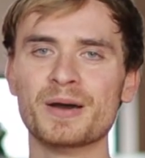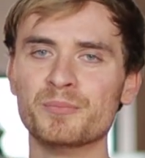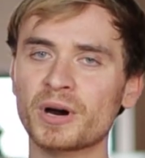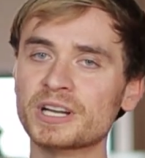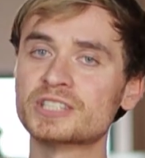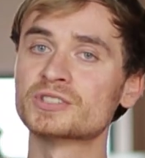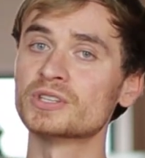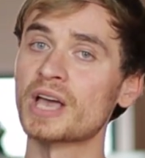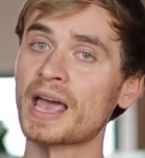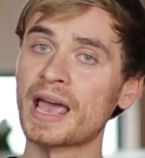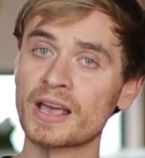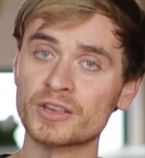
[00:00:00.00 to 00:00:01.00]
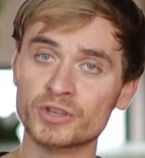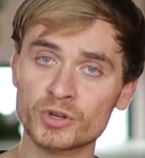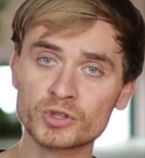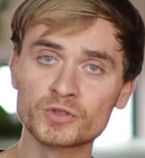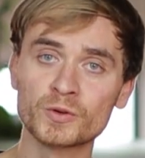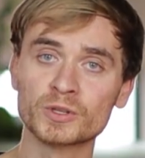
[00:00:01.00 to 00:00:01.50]
But it's
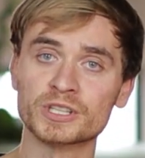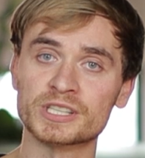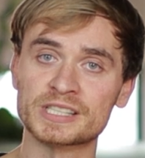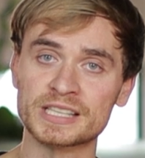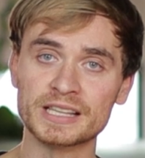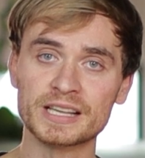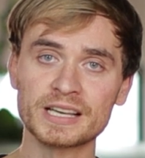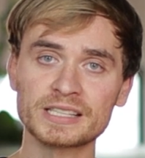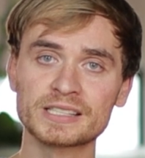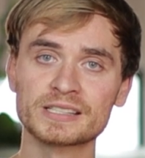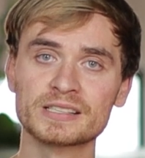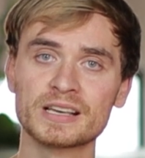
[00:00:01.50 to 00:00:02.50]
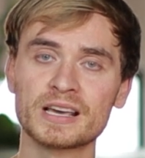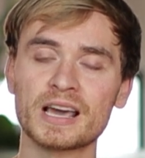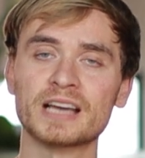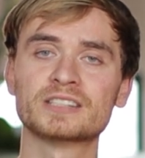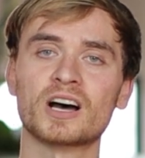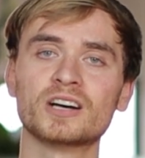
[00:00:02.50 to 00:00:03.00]
useful to see this
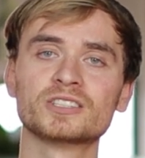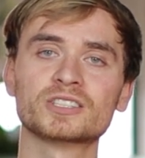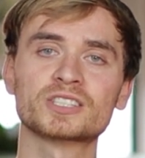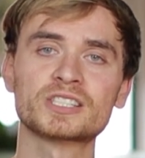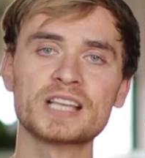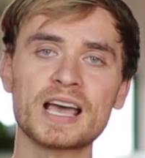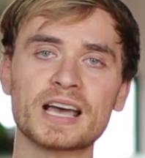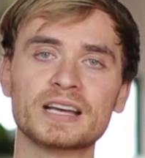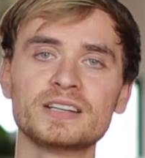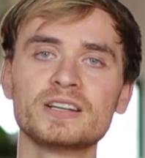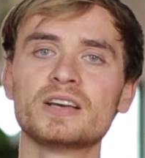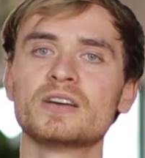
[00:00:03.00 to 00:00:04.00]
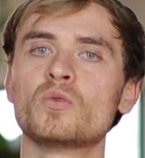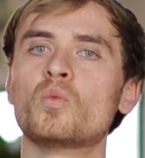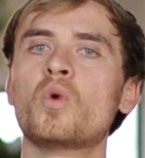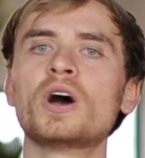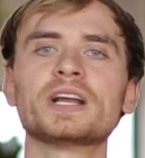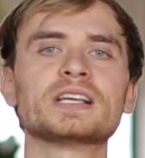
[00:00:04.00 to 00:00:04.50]
and to understand
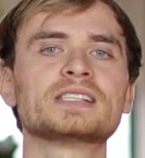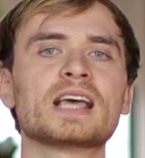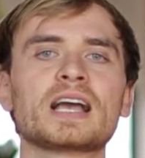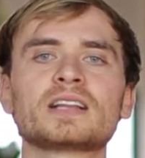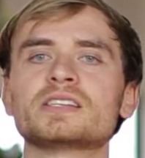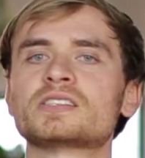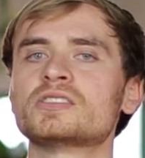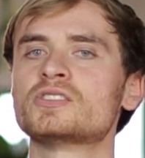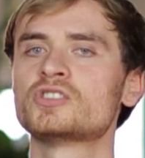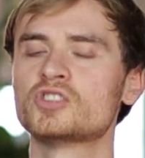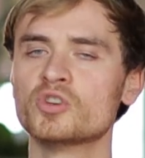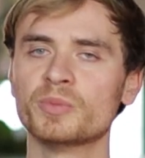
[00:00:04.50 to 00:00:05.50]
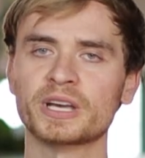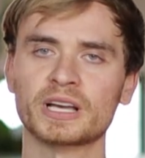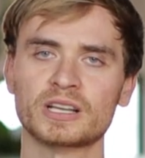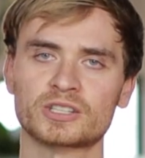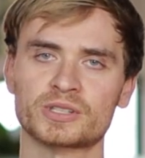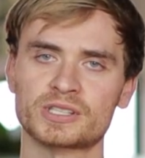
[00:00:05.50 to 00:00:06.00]
what exactly is consuming
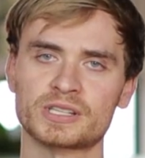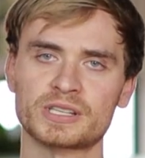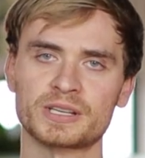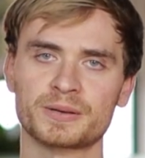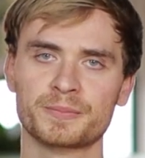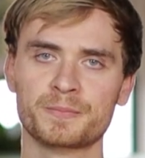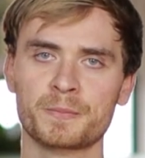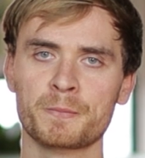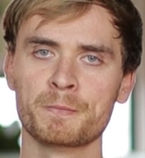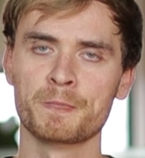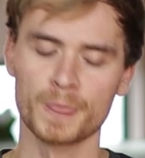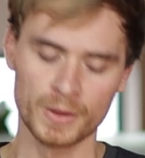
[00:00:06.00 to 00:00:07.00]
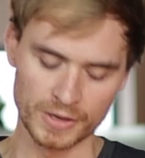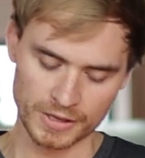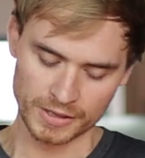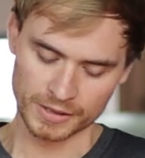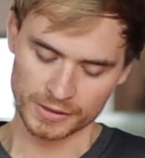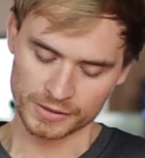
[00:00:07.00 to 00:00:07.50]
electricity.
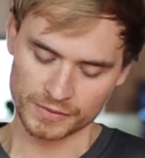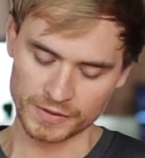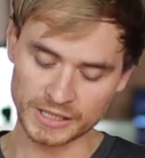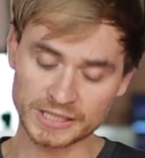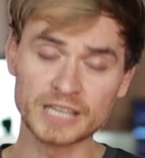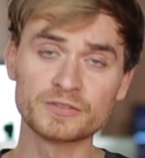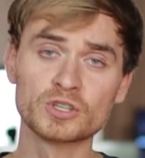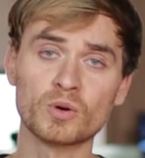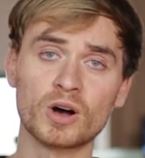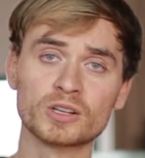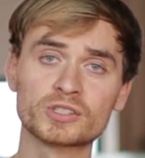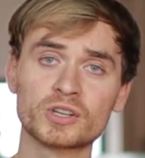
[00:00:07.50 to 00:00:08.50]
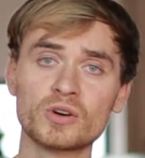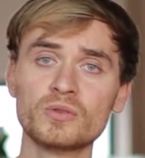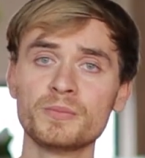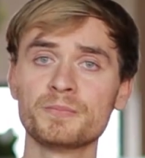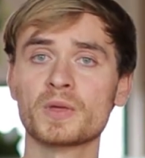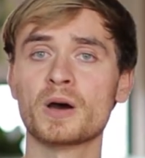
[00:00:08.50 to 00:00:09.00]
This gives you
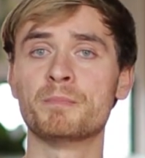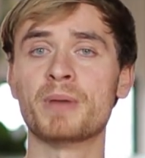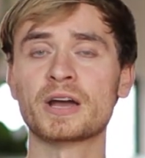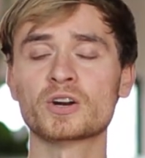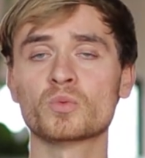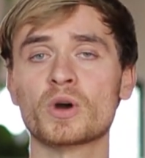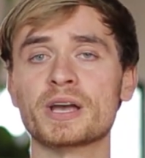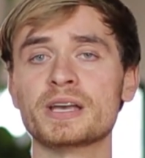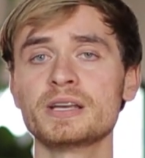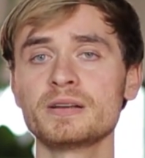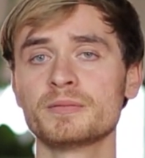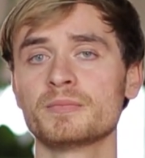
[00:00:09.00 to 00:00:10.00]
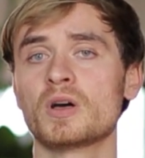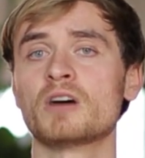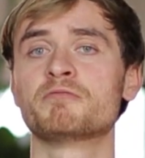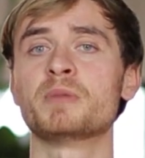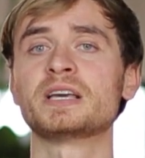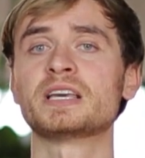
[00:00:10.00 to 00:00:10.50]
also a better way
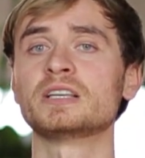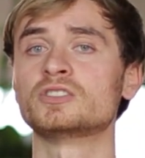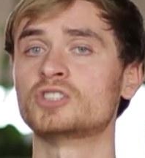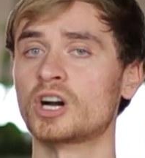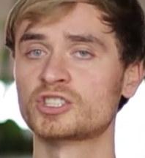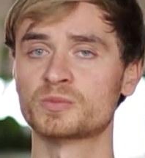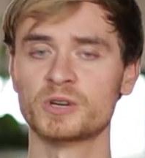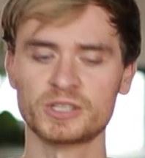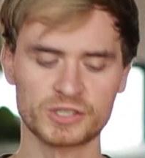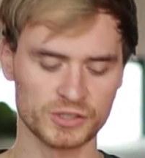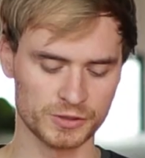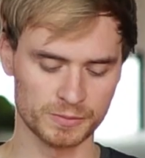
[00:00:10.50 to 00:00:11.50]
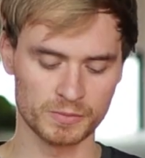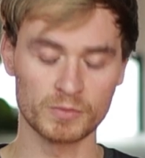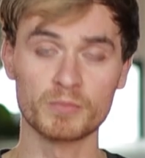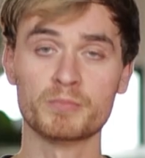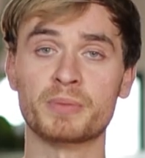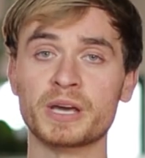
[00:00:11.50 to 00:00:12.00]
of making judgments
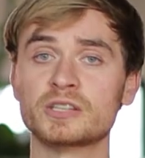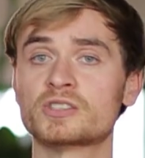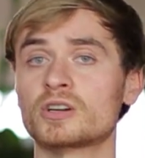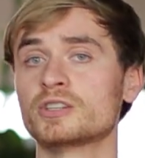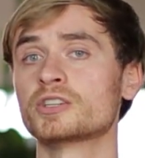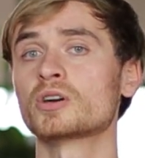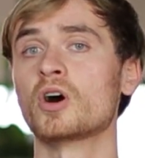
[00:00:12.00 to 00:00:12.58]
based on your